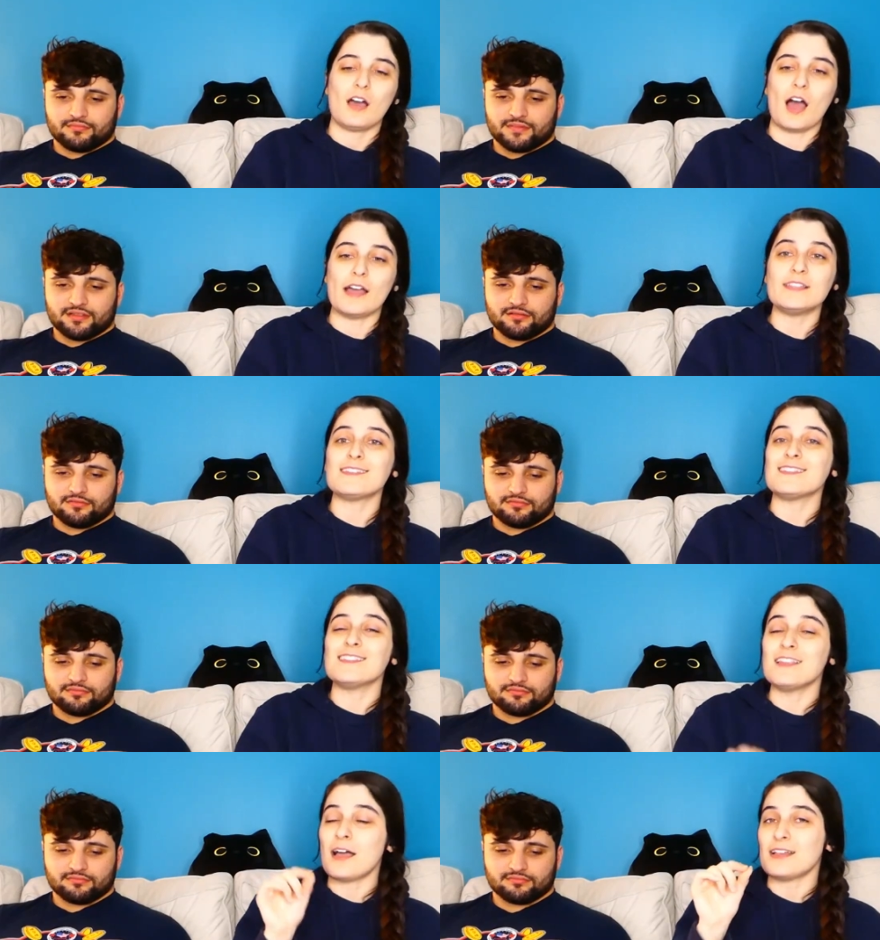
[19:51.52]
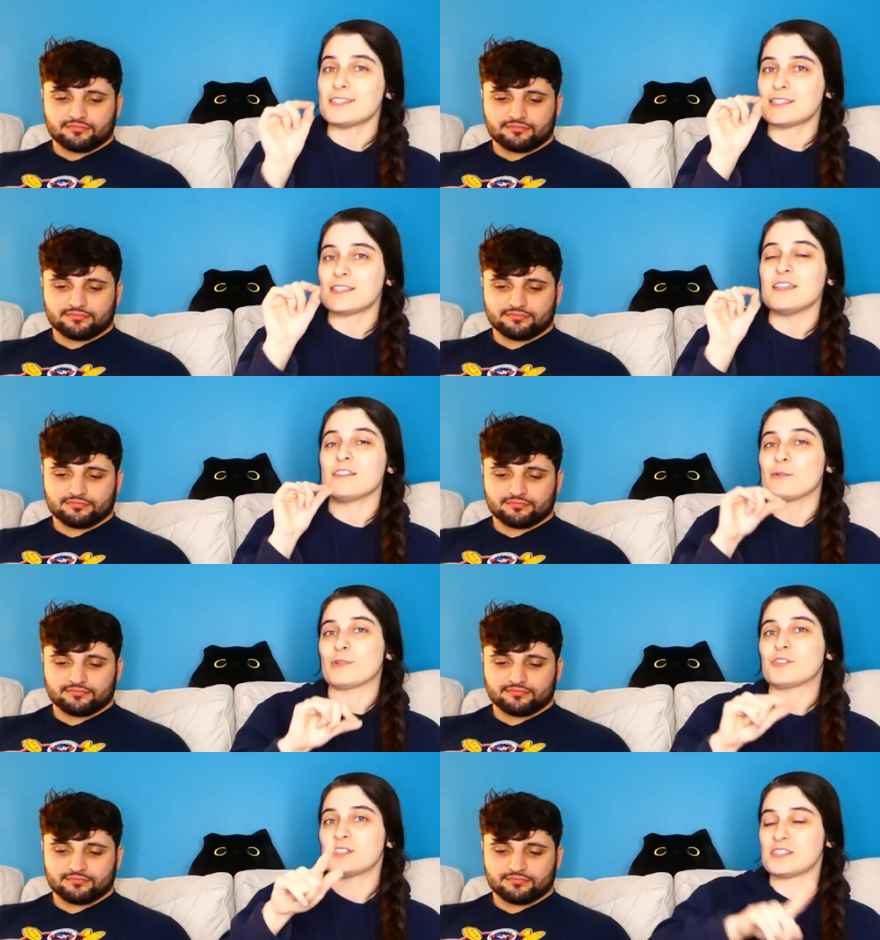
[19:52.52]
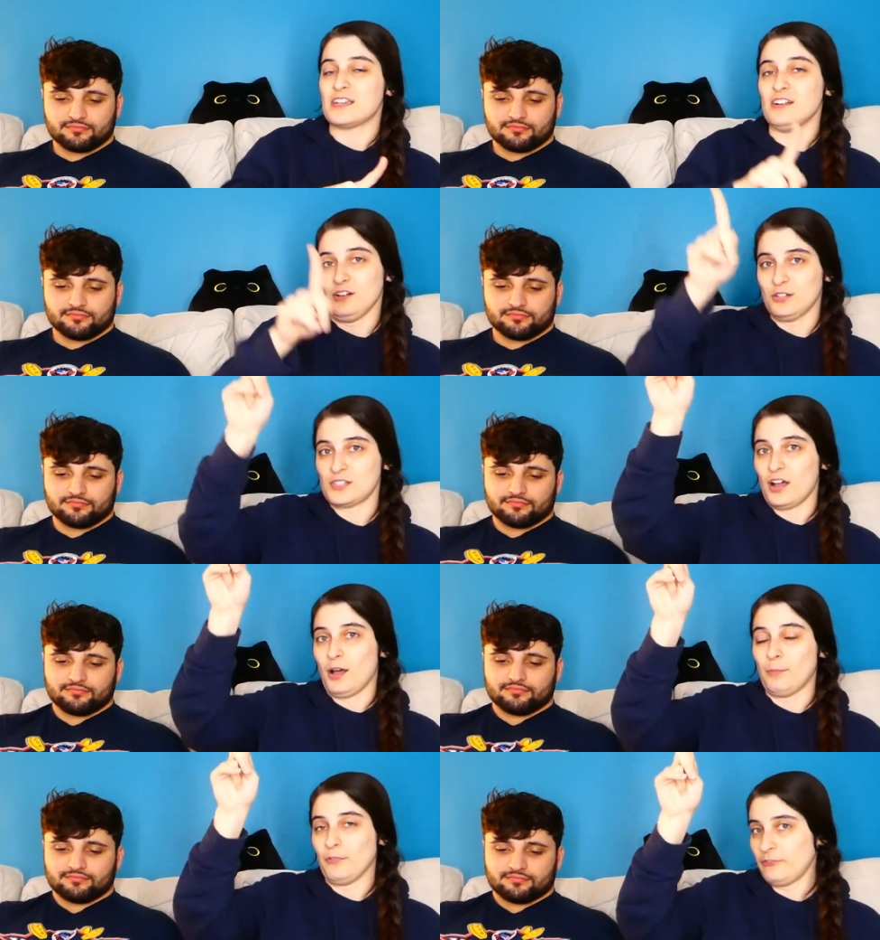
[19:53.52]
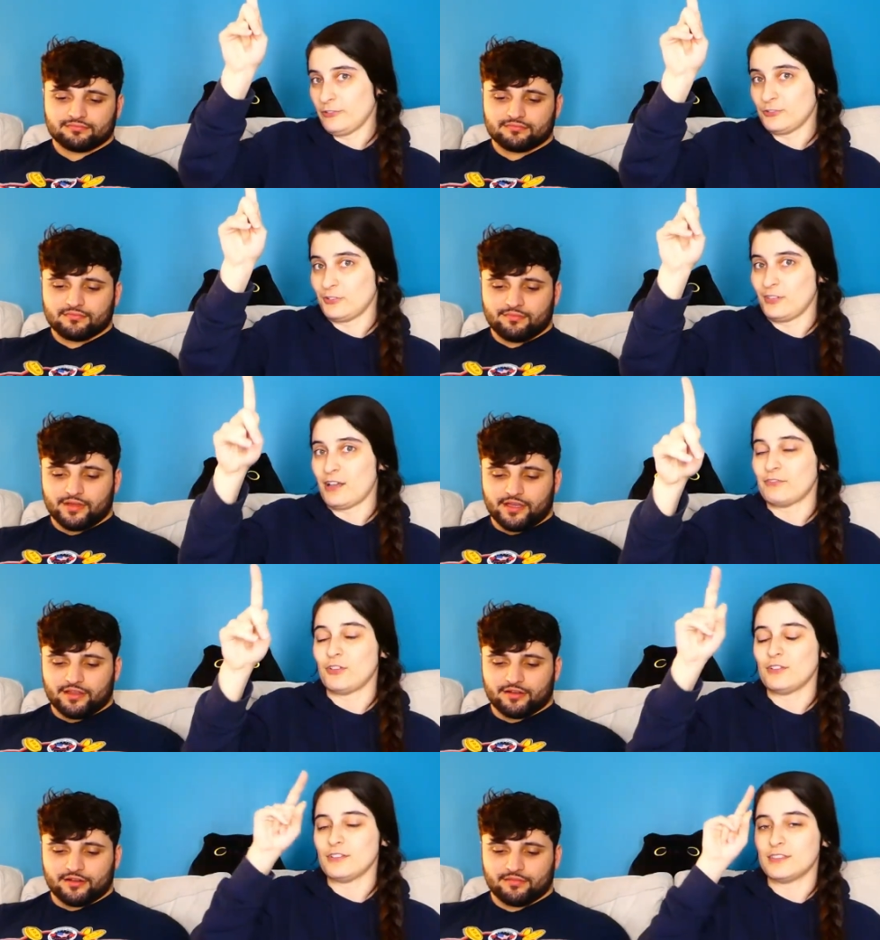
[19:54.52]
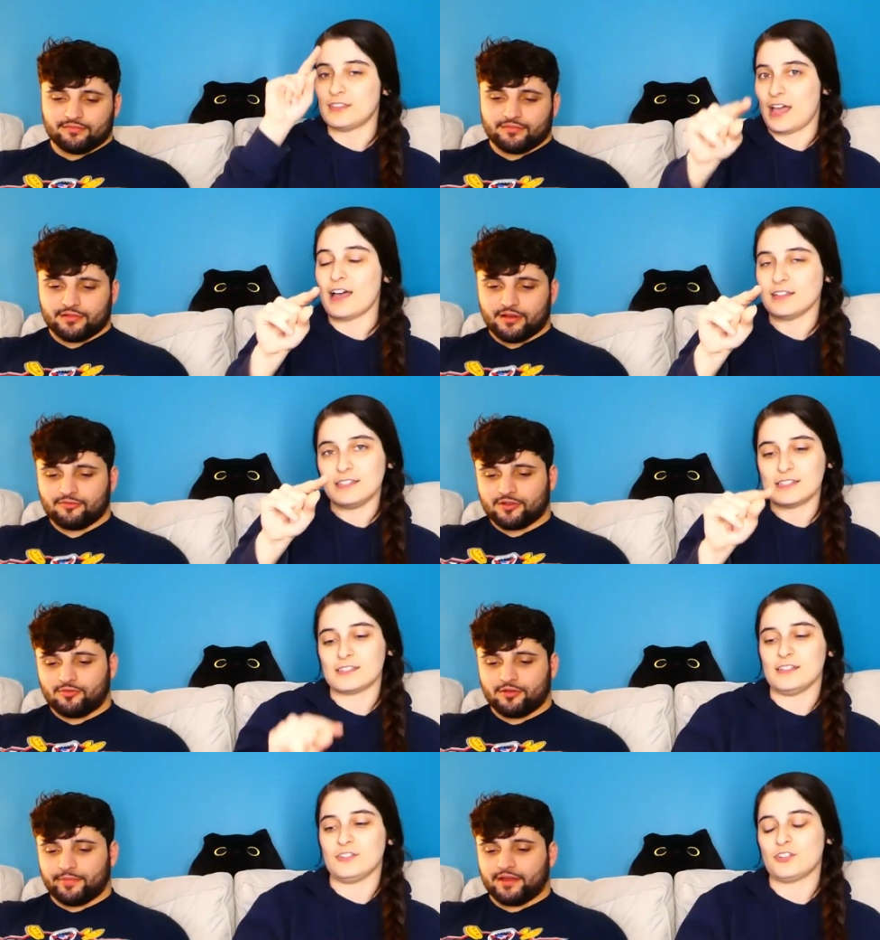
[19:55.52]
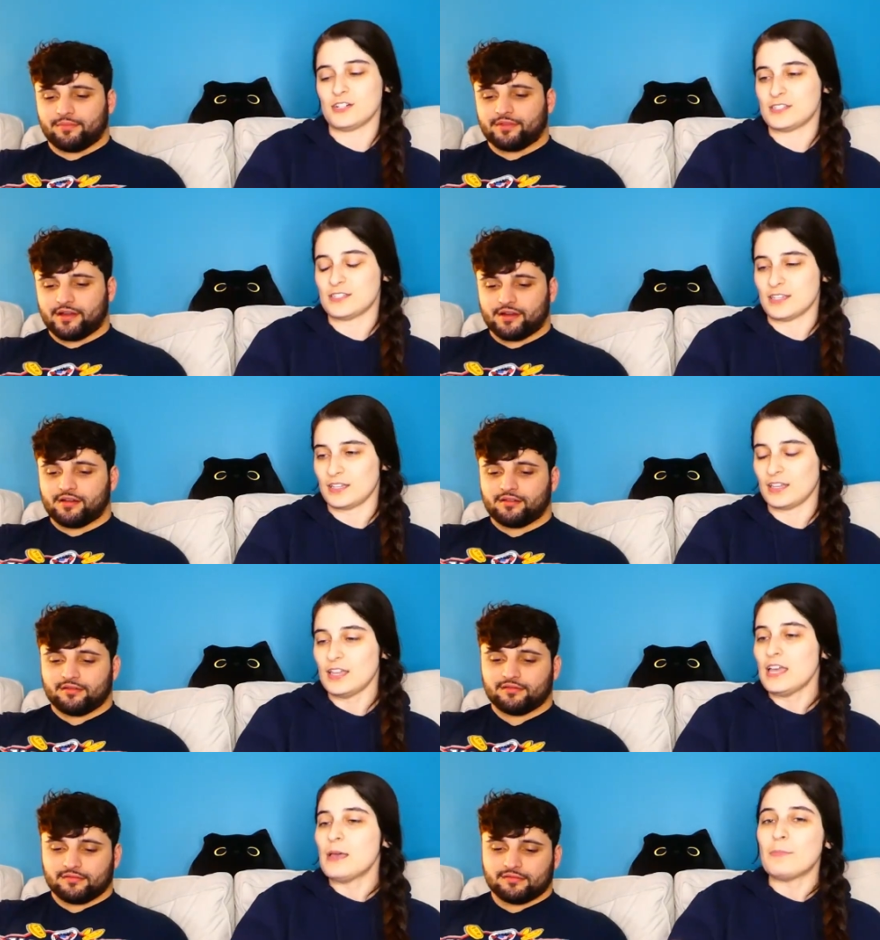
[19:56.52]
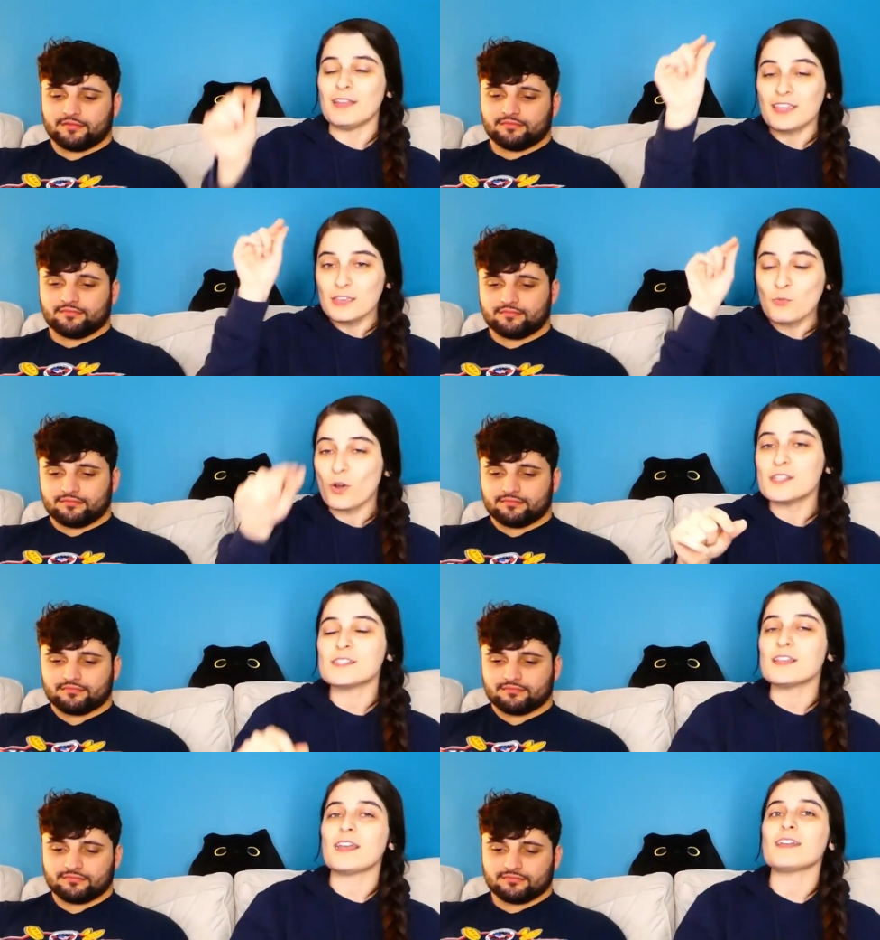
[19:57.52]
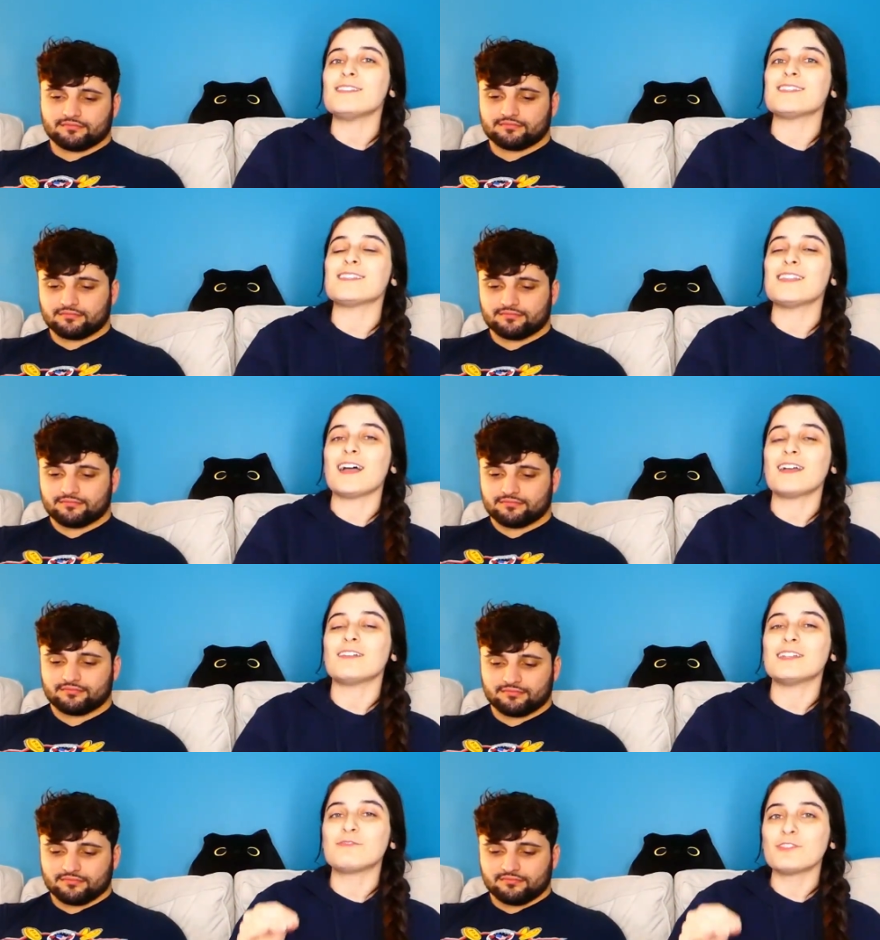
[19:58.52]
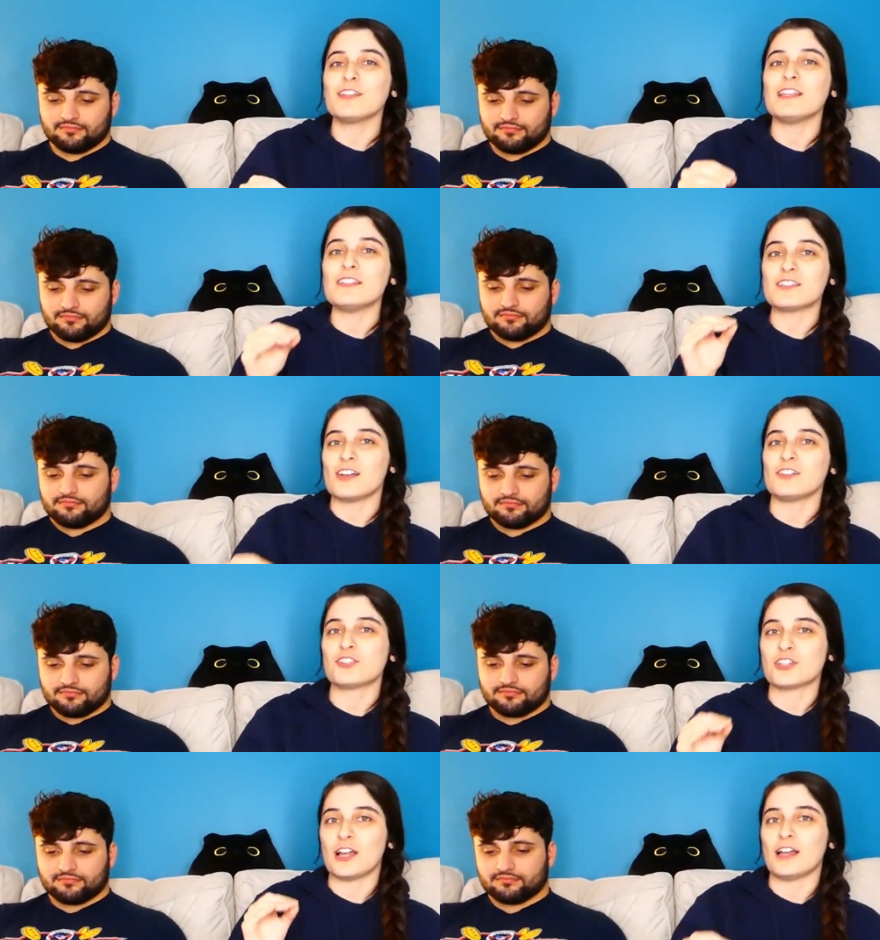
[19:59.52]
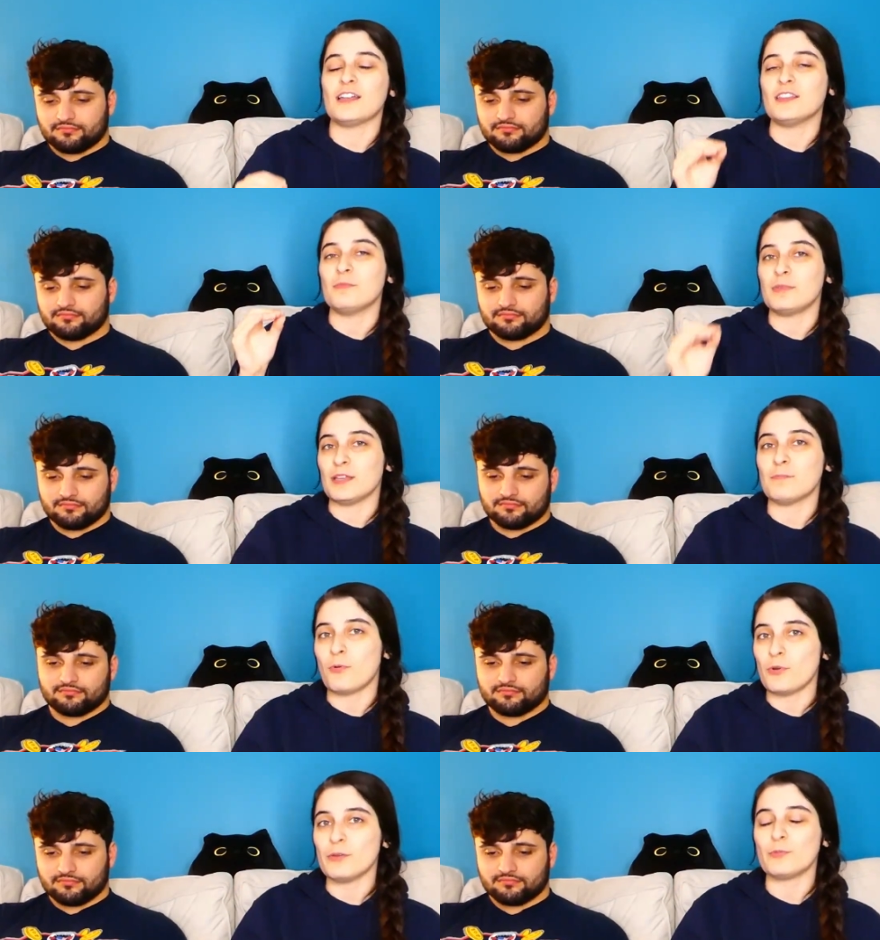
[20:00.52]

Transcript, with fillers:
Speaker 1: I did not see there were stairs up a further level. Neither. That is interesting. But he once again did not really touch on the big boy